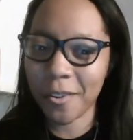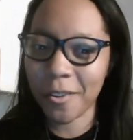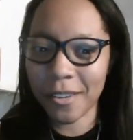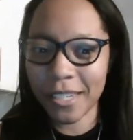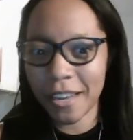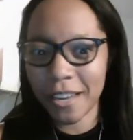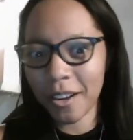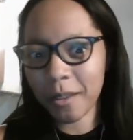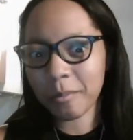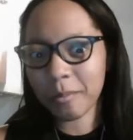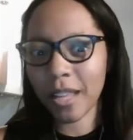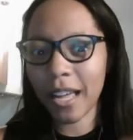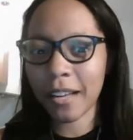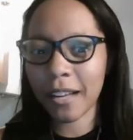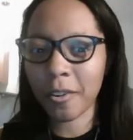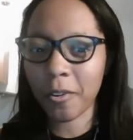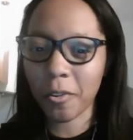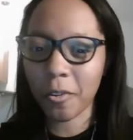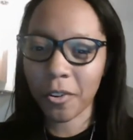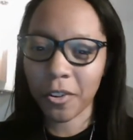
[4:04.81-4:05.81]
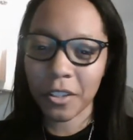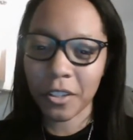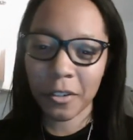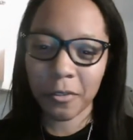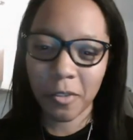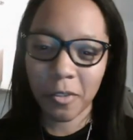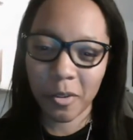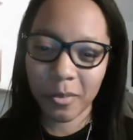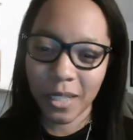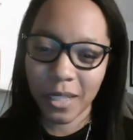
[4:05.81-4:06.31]
going down a black hole and then a
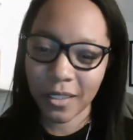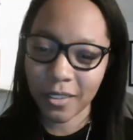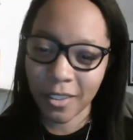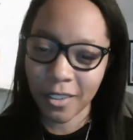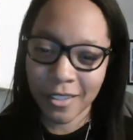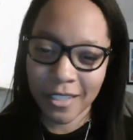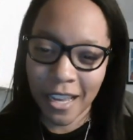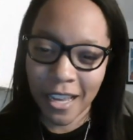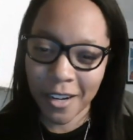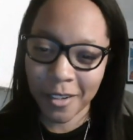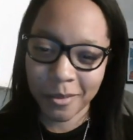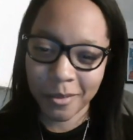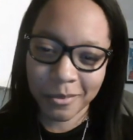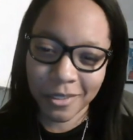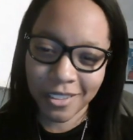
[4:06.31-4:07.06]
robot looks at them